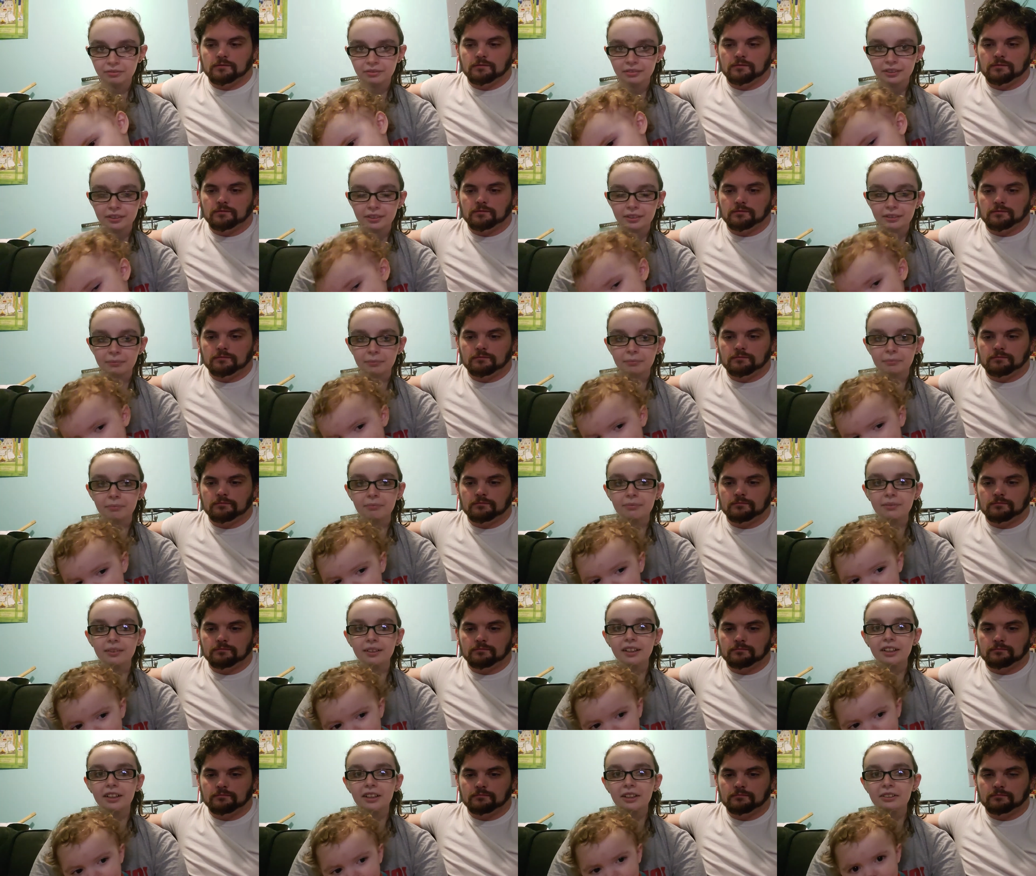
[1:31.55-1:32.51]
Speaker 1: them.
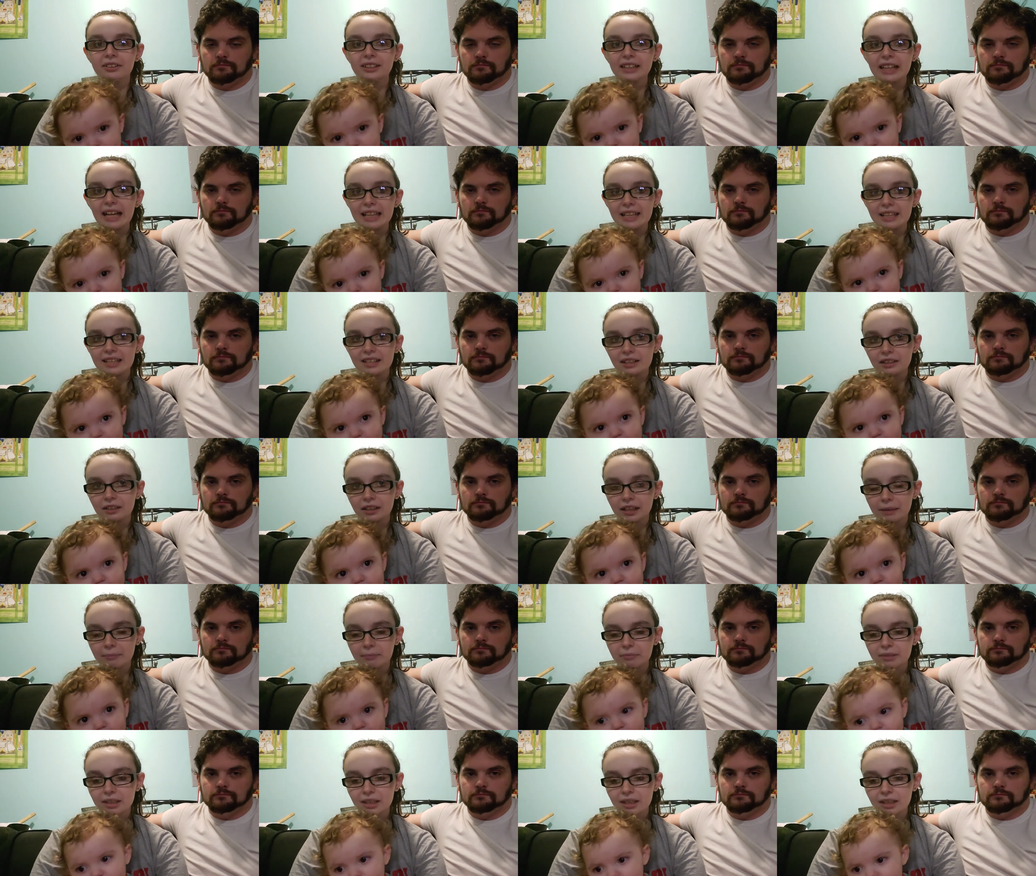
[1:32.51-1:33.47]
Are you sad that they're
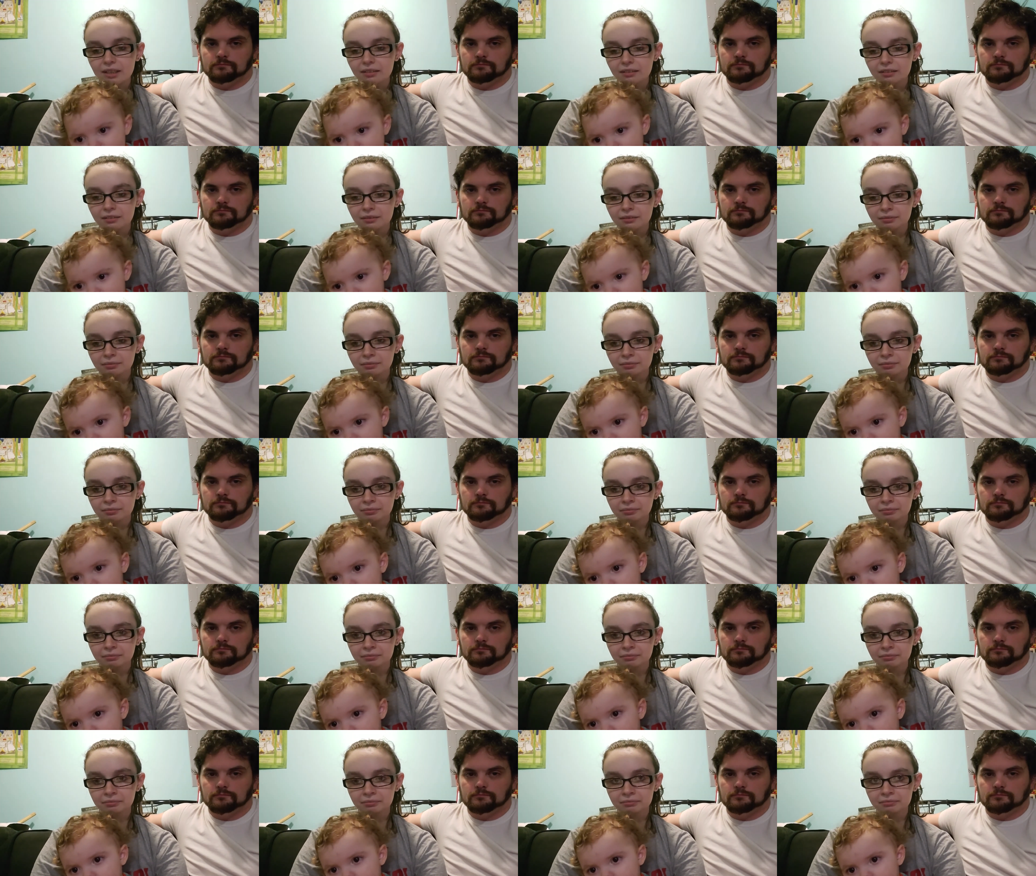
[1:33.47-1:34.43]
empty?
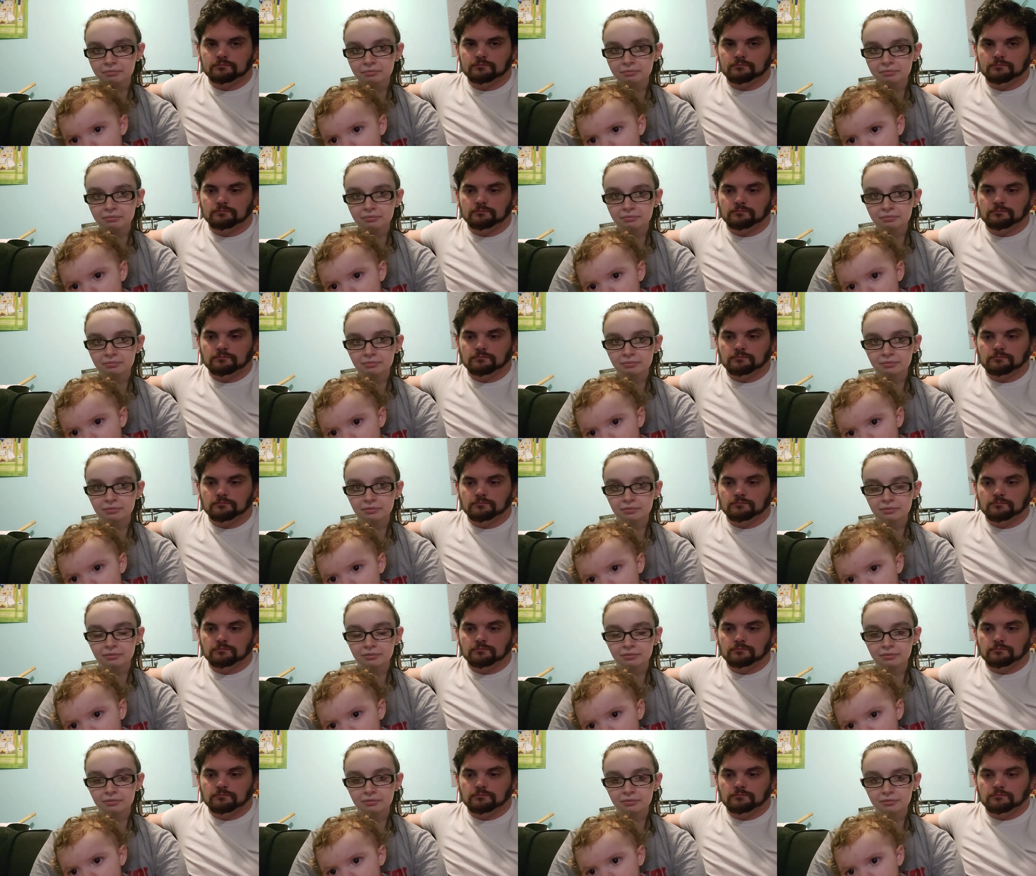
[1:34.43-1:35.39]
Dead.
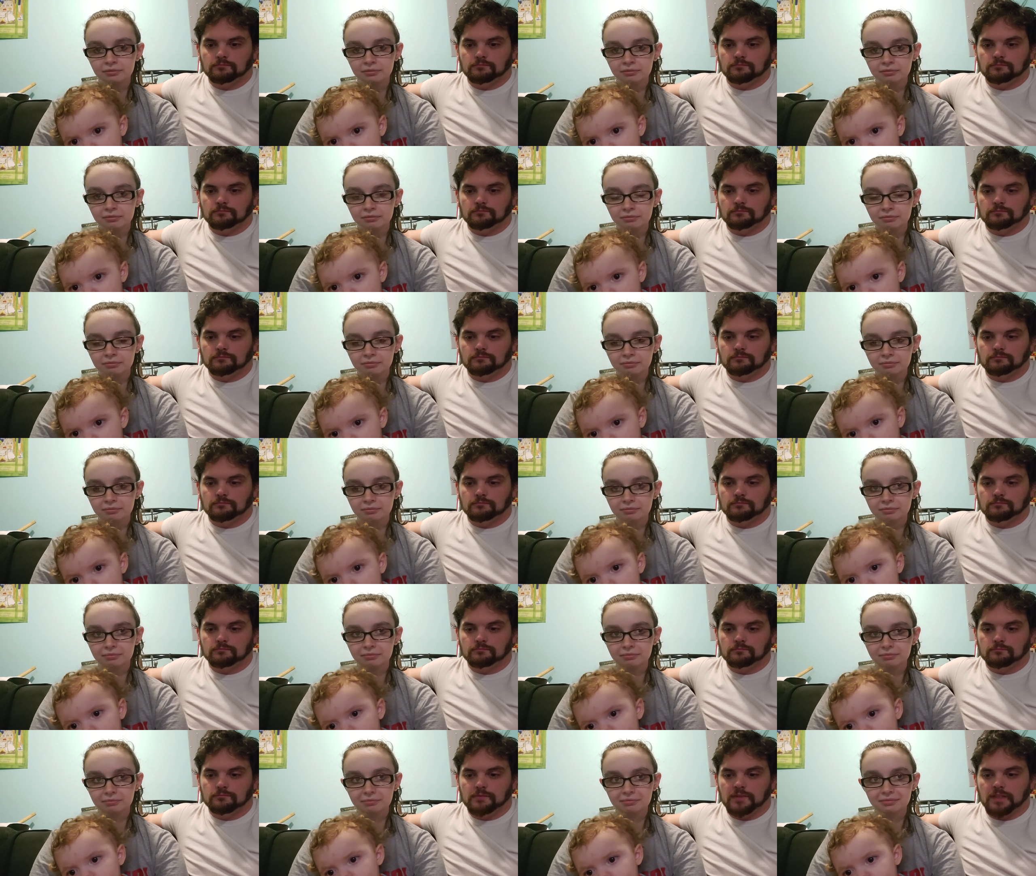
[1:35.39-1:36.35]

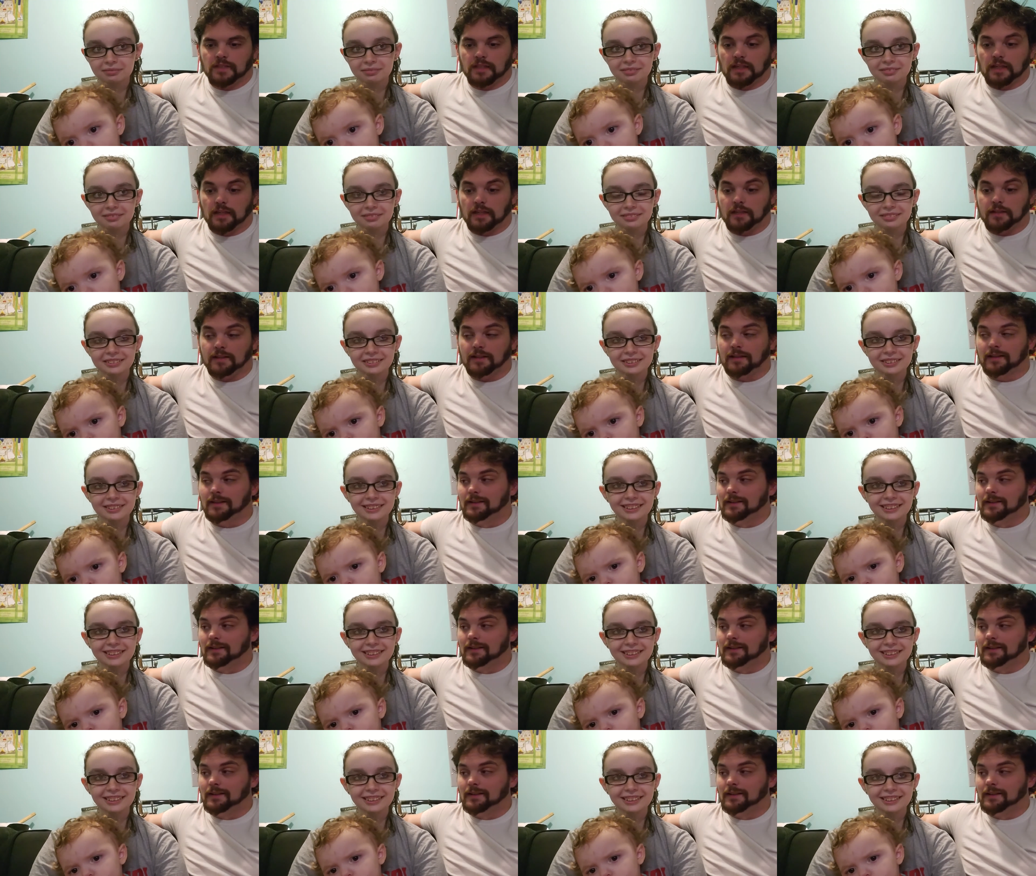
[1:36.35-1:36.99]
Dead.